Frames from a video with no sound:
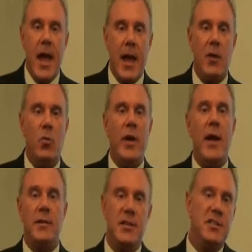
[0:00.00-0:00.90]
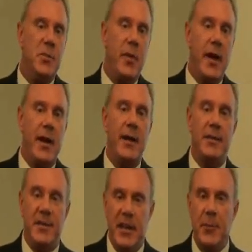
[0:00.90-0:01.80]
and we anticipate
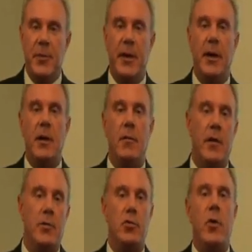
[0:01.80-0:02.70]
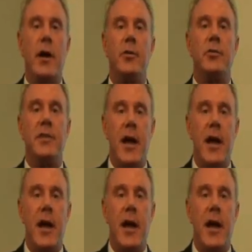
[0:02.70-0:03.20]
a deepening of our director